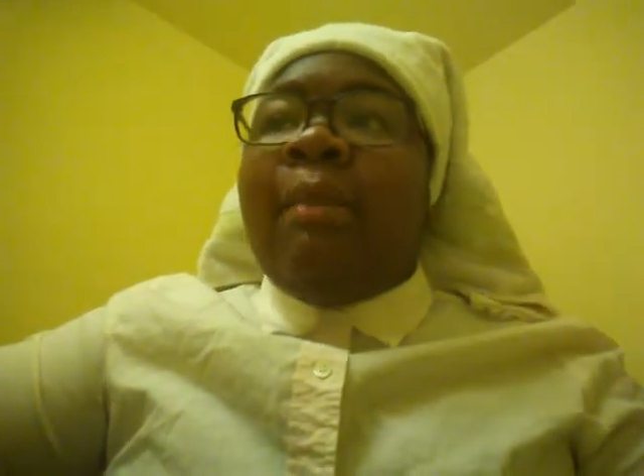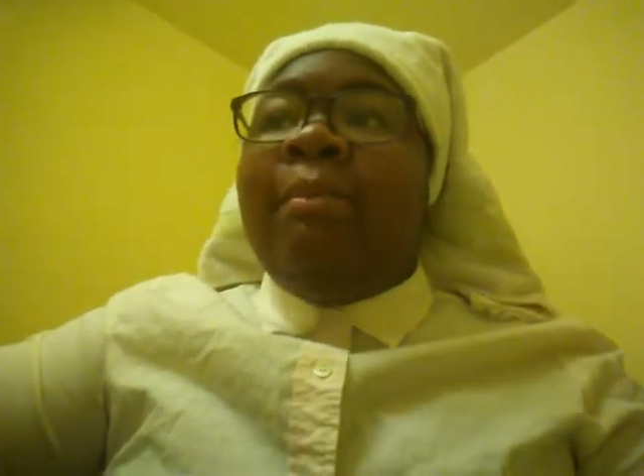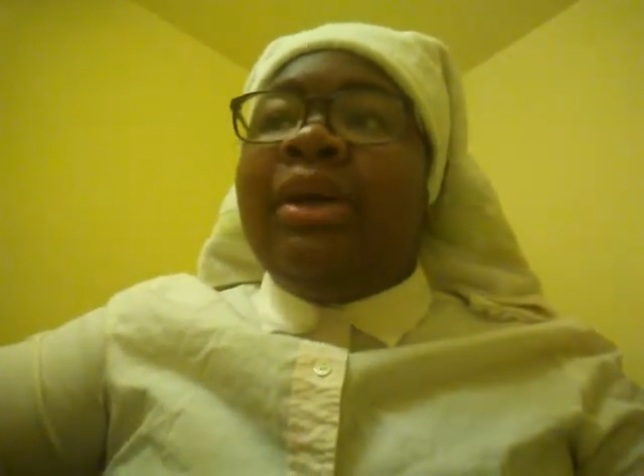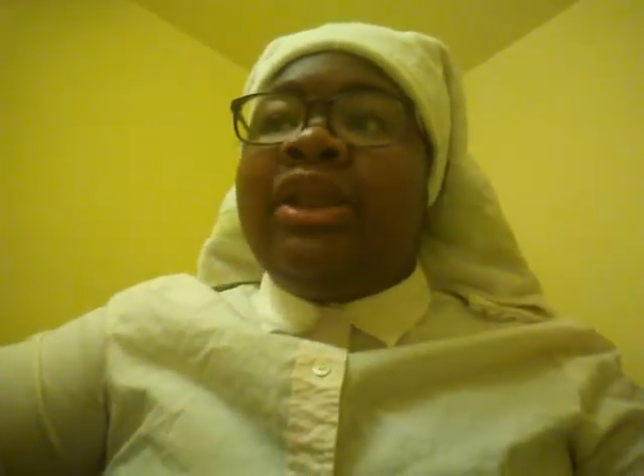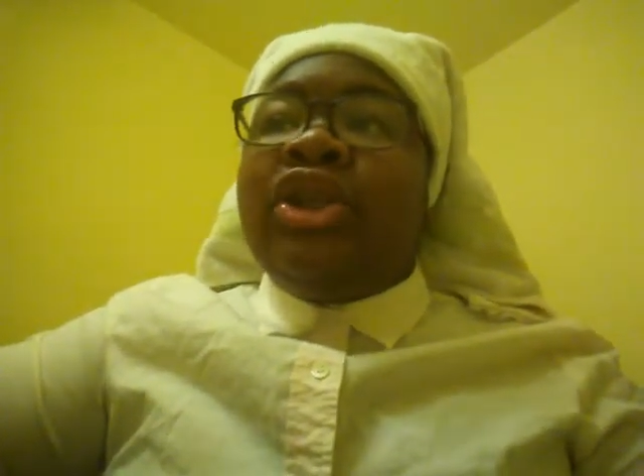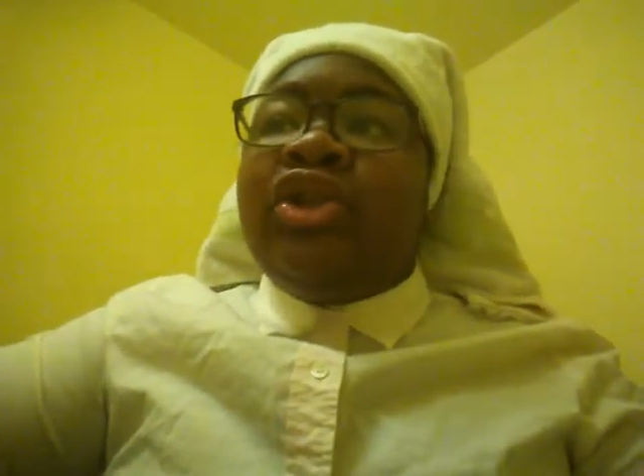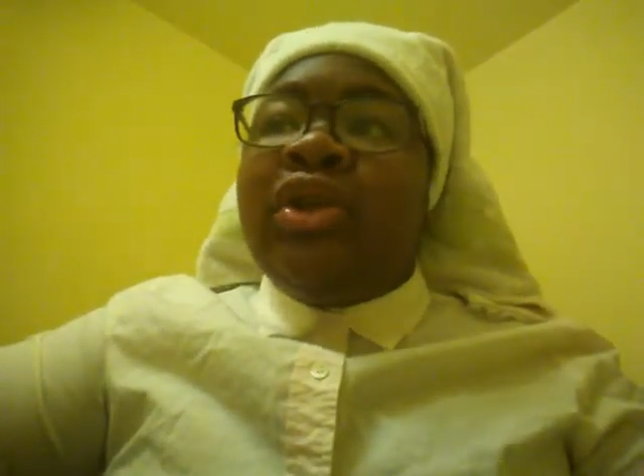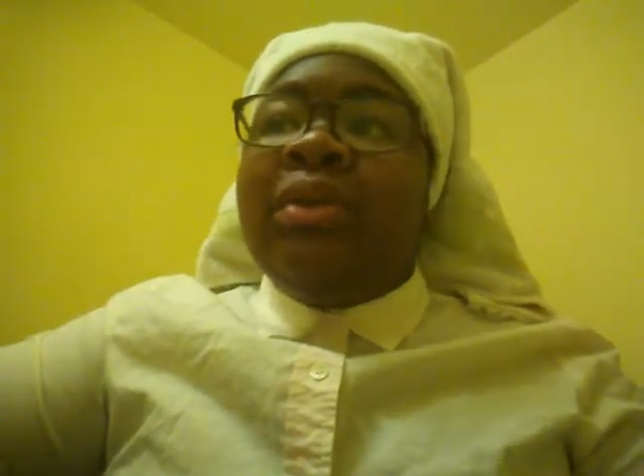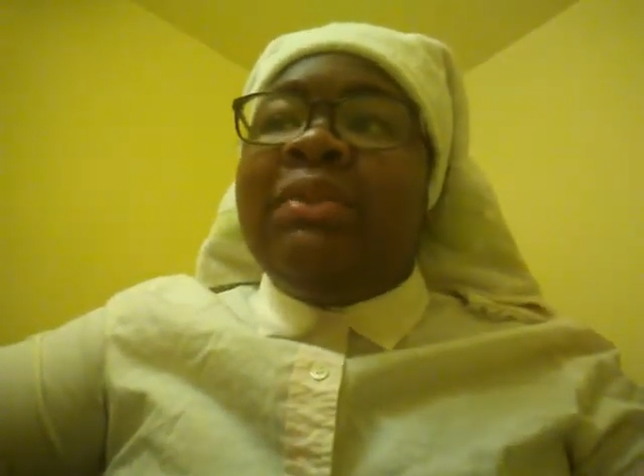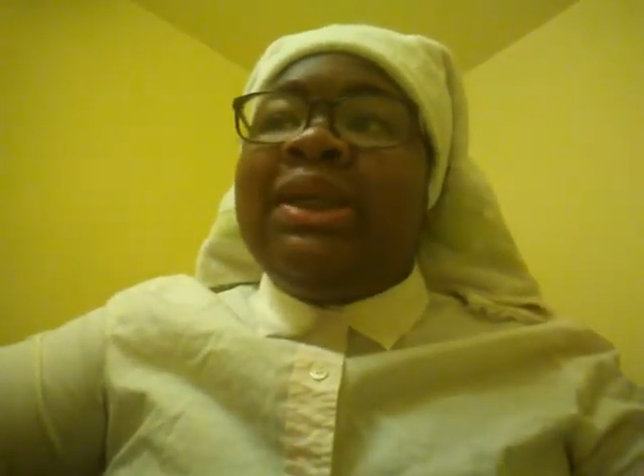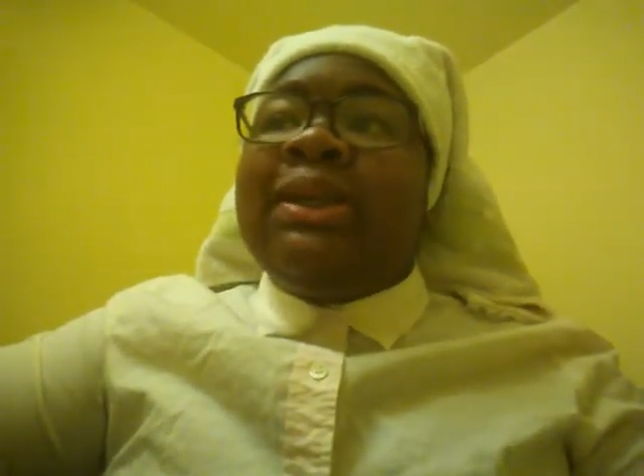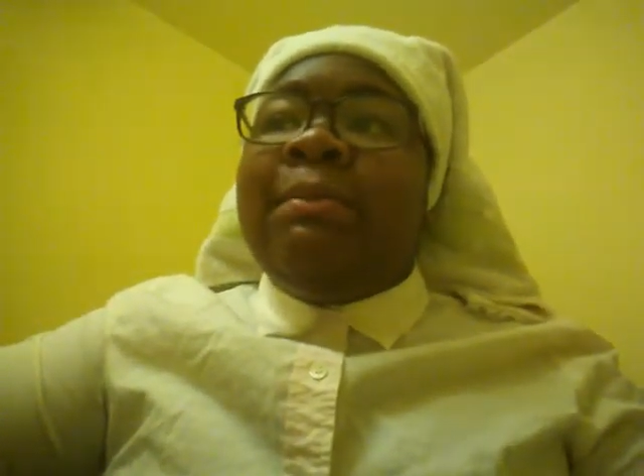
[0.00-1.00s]
but the
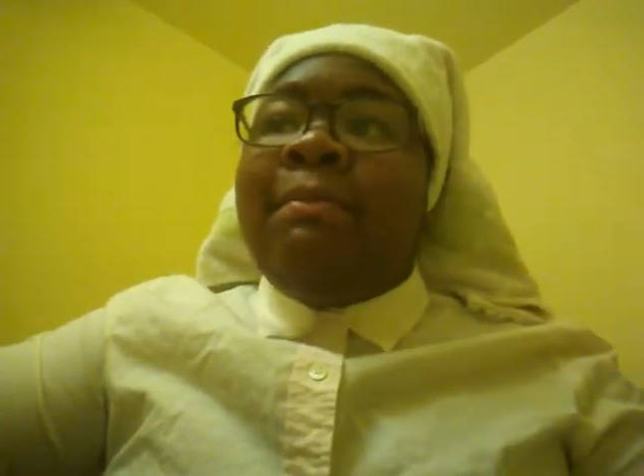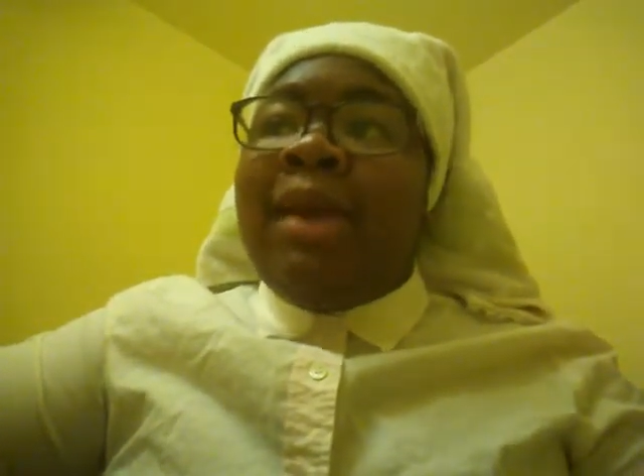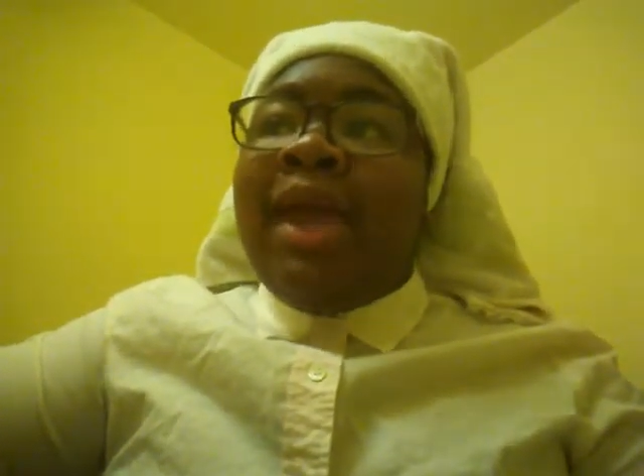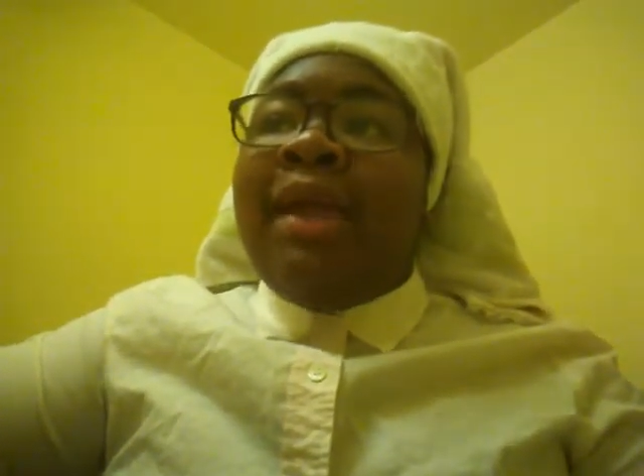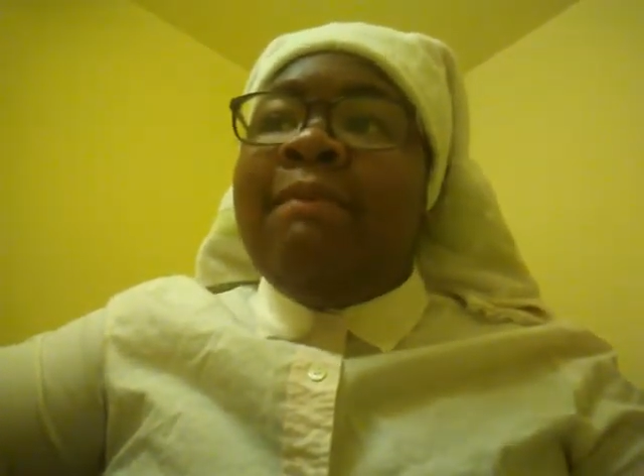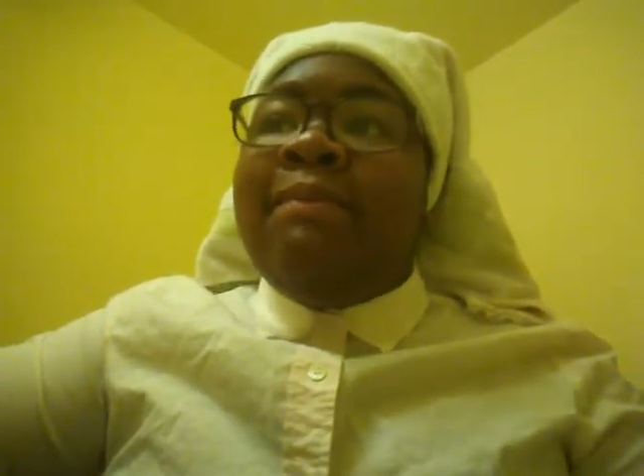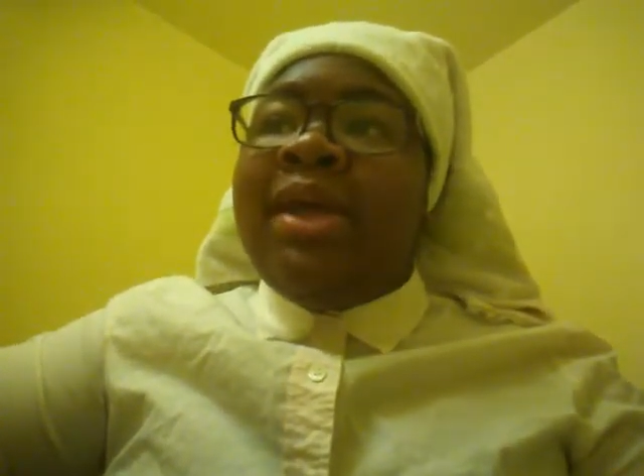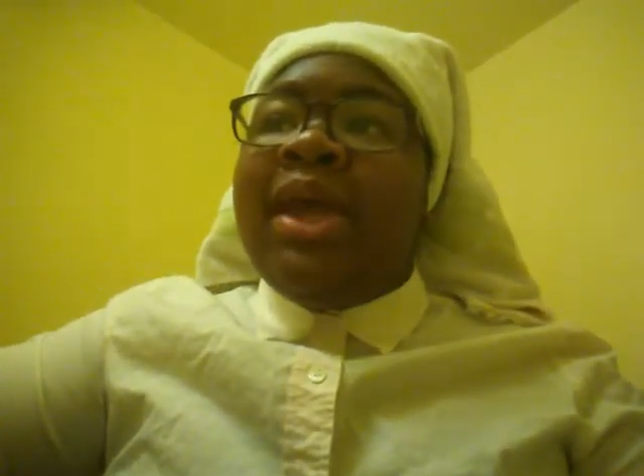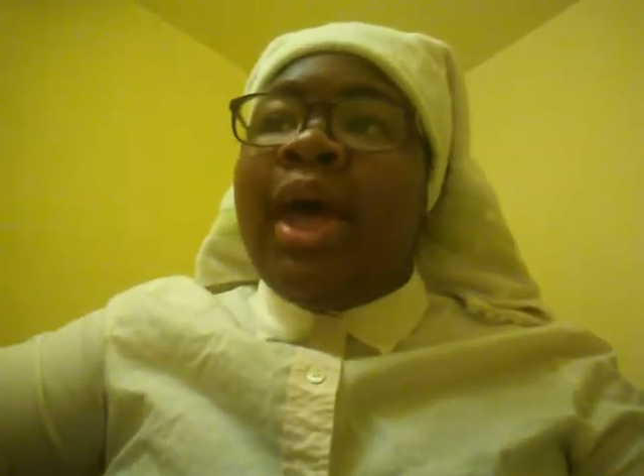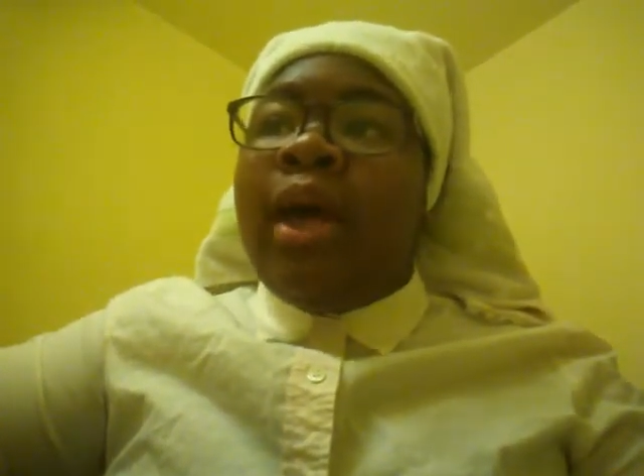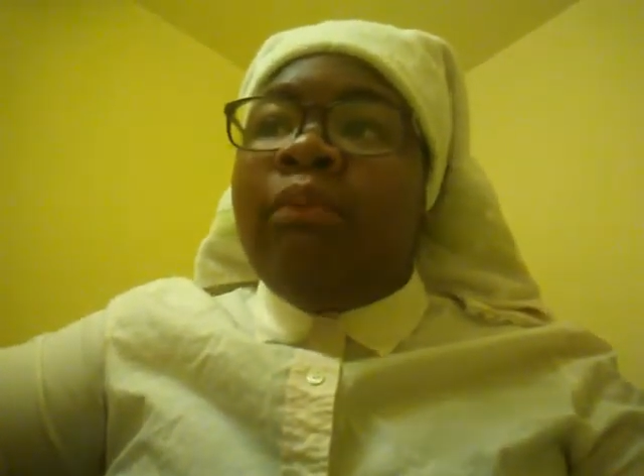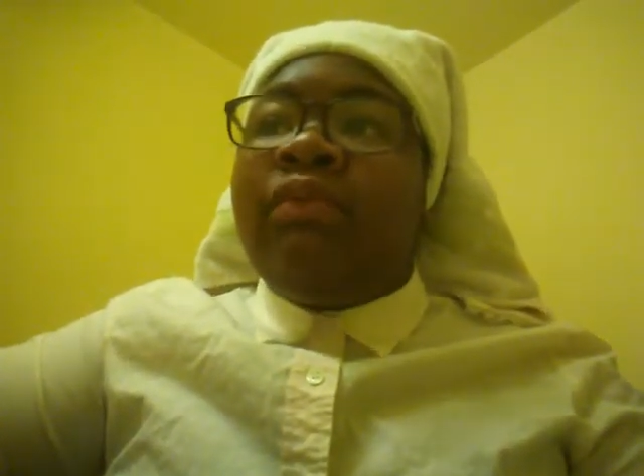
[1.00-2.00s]
treatments may be
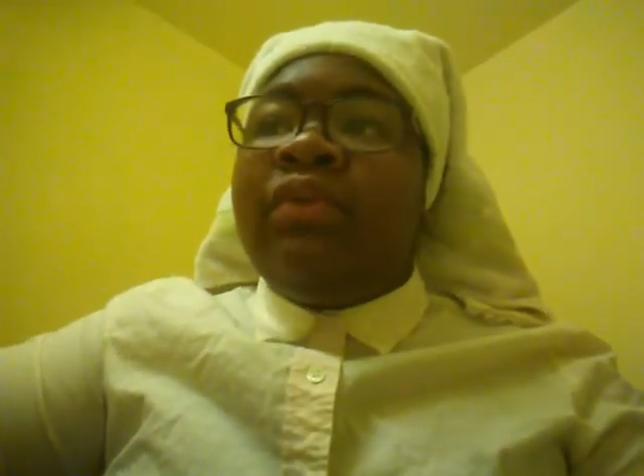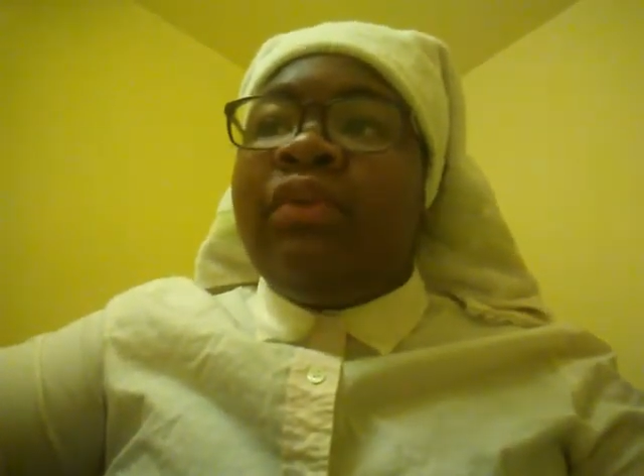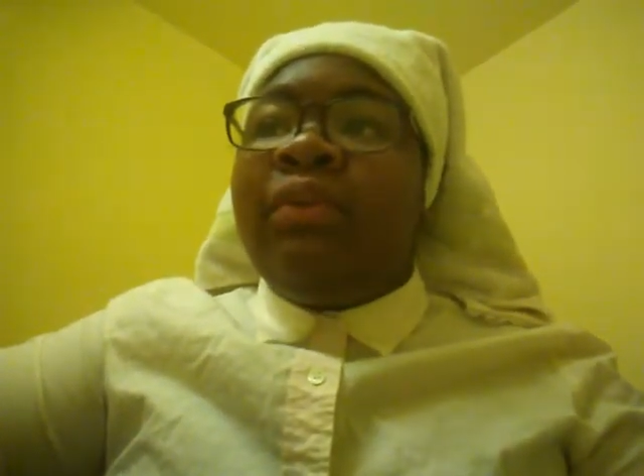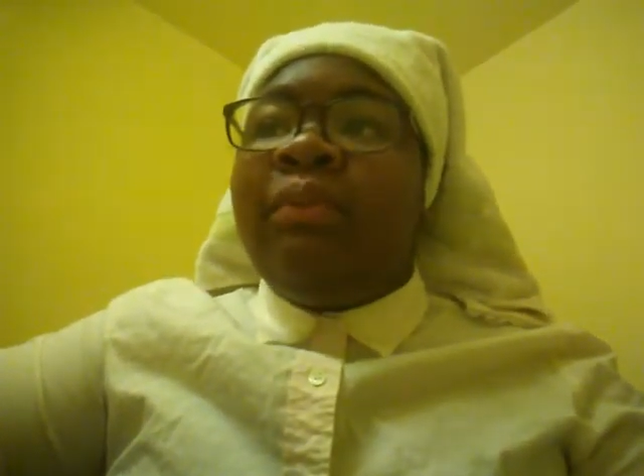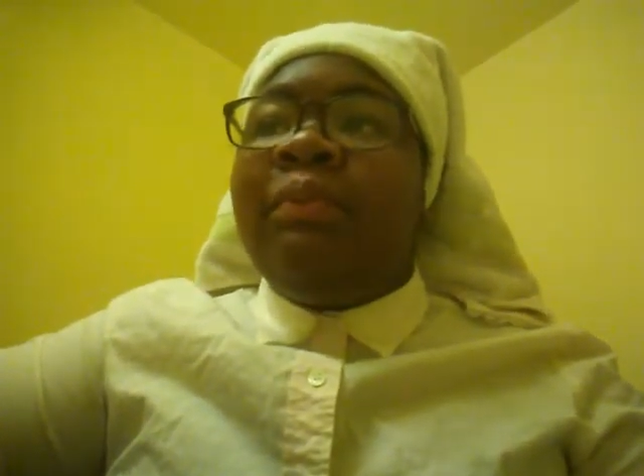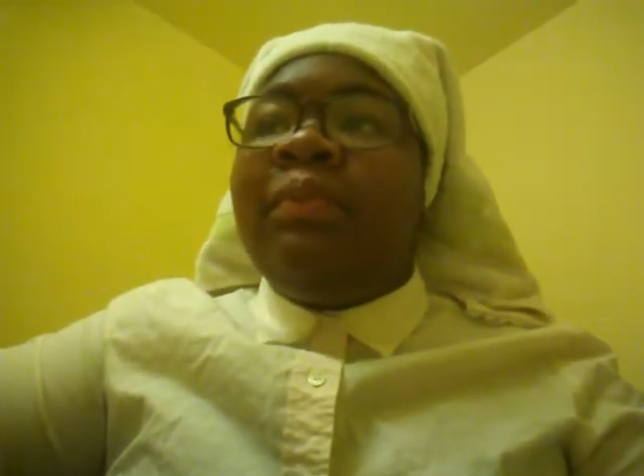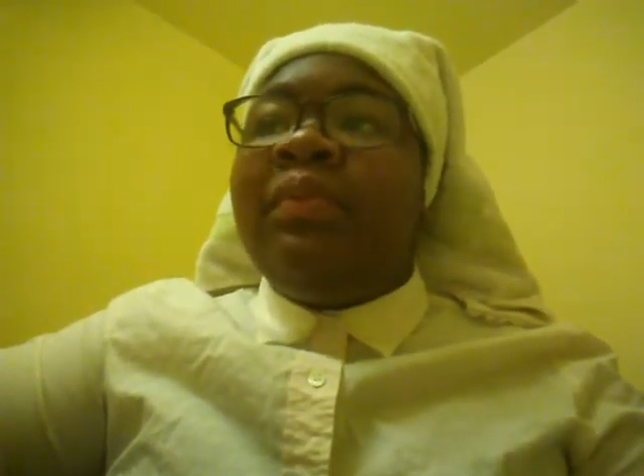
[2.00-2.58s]
helpful.